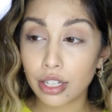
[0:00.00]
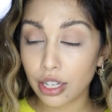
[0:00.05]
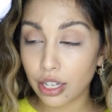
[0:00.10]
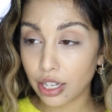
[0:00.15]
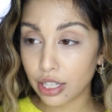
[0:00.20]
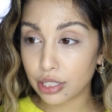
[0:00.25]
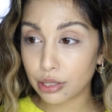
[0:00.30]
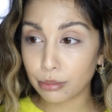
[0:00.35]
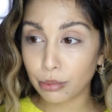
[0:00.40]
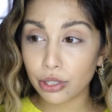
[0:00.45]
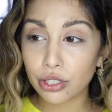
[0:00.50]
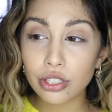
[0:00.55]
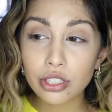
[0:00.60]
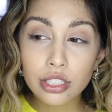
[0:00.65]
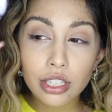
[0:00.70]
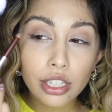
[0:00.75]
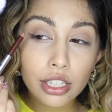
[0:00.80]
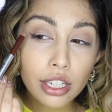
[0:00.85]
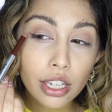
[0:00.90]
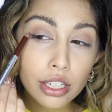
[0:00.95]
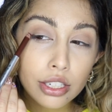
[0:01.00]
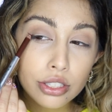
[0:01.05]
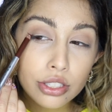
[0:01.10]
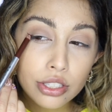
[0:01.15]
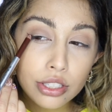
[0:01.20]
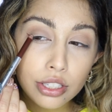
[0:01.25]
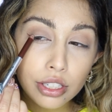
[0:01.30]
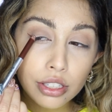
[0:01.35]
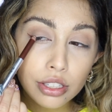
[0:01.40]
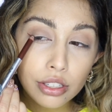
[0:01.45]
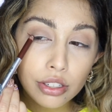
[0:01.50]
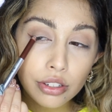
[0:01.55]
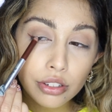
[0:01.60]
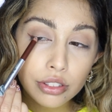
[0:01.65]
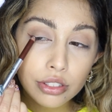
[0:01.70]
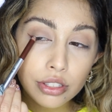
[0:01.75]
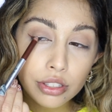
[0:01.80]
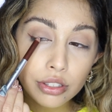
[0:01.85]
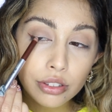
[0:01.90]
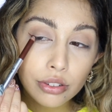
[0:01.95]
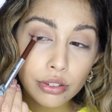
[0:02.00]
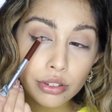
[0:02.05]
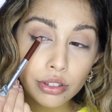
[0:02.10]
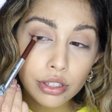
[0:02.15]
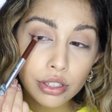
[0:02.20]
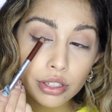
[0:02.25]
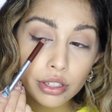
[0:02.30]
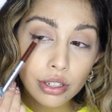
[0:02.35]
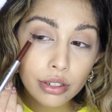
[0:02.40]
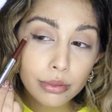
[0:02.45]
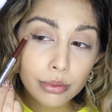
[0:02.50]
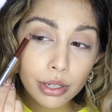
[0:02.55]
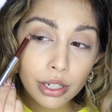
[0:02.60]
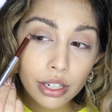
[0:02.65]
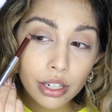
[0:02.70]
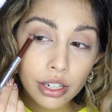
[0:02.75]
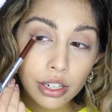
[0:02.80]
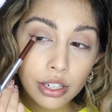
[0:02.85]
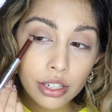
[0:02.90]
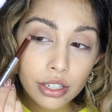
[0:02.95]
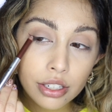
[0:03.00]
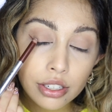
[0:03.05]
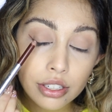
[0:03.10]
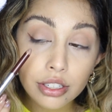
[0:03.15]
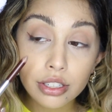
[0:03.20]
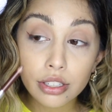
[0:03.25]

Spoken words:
as much as I can, just a little, to the corner of my eye.